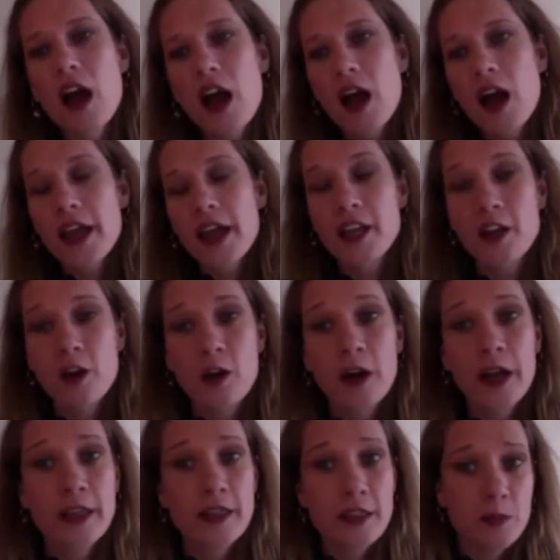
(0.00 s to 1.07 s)

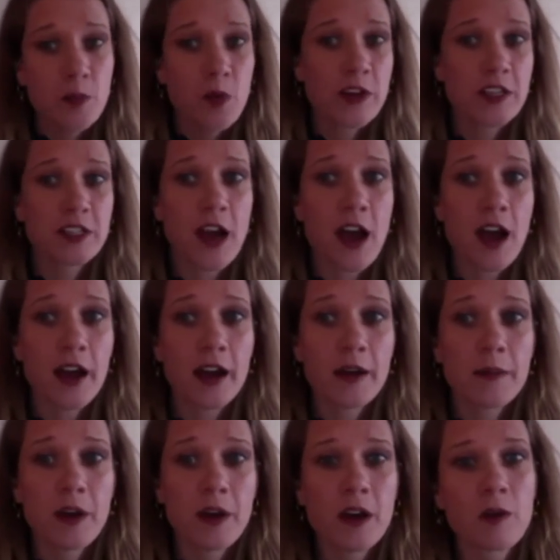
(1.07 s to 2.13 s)
In this point of time
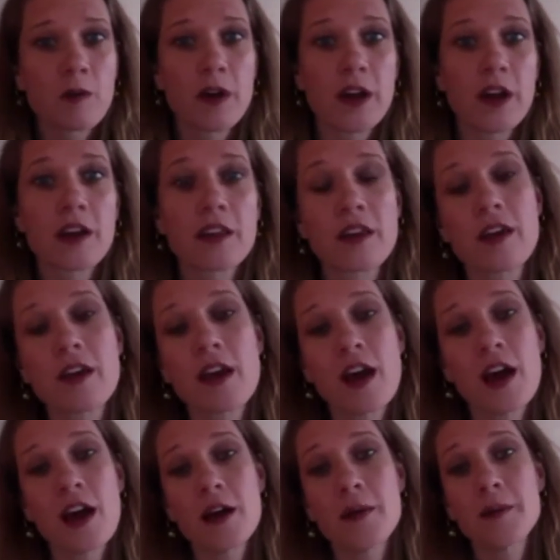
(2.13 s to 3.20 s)
with
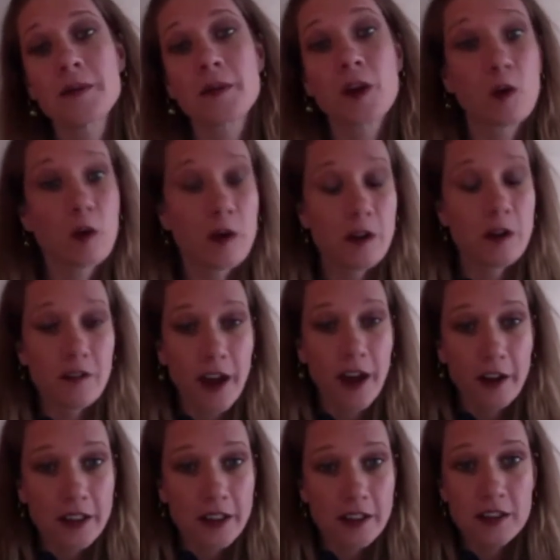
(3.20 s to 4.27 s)

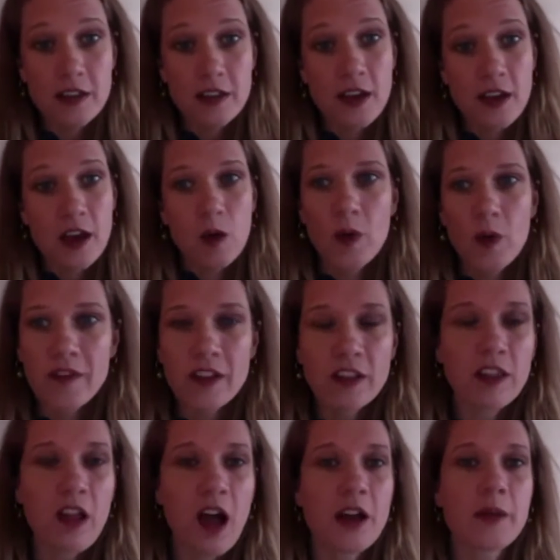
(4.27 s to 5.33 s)
coronavirus, we have a
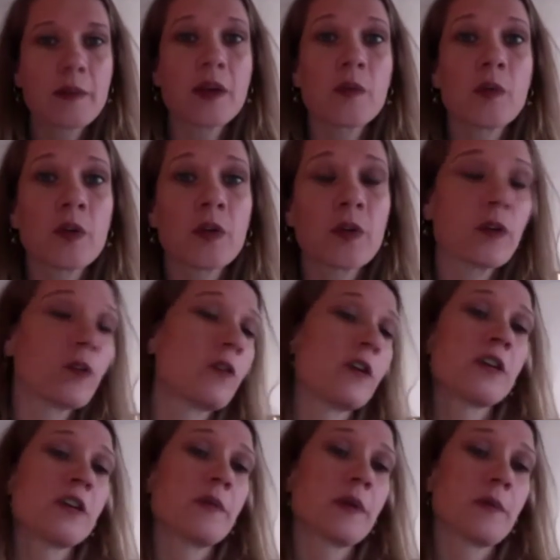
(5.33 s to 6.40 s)
lot of people who are going to
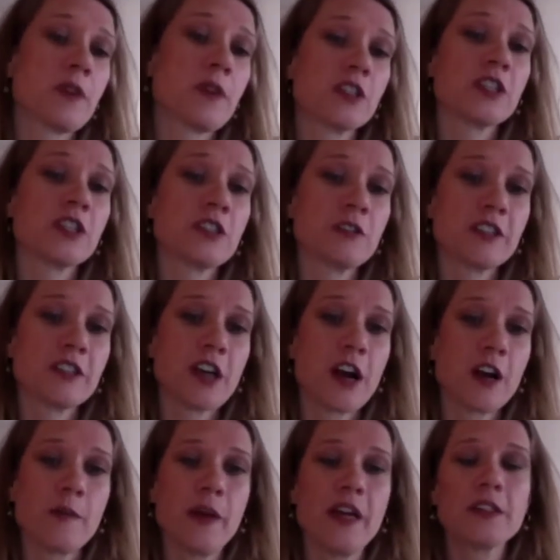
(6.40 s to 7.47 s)
be pushed into
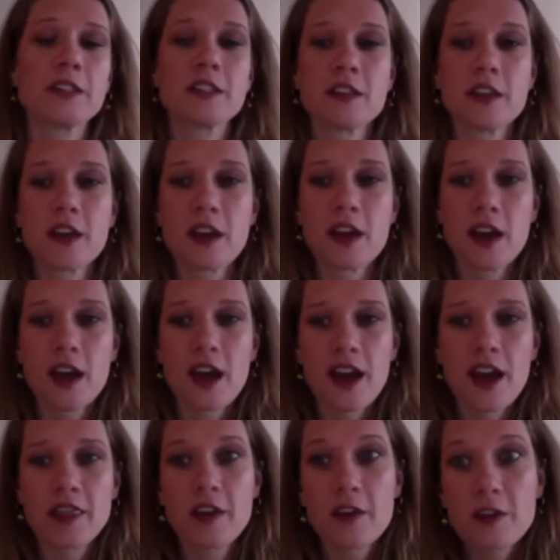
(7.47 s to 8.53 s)
retirement.
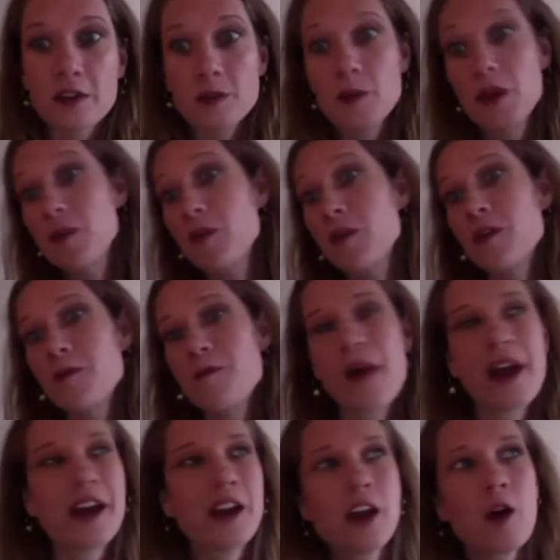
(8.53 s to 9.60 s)
Those people
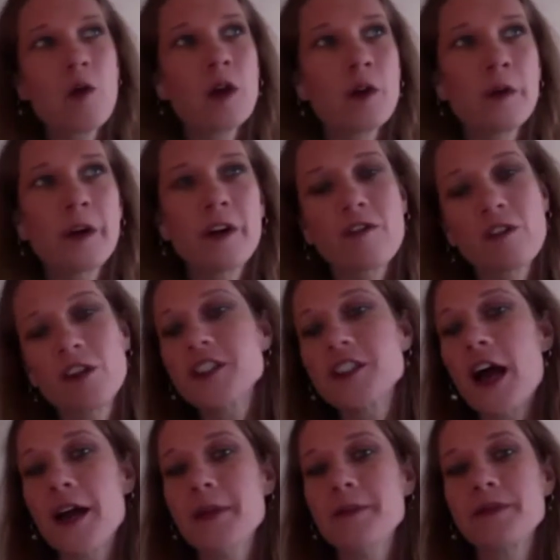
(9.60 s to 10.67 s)
might not want to work full time.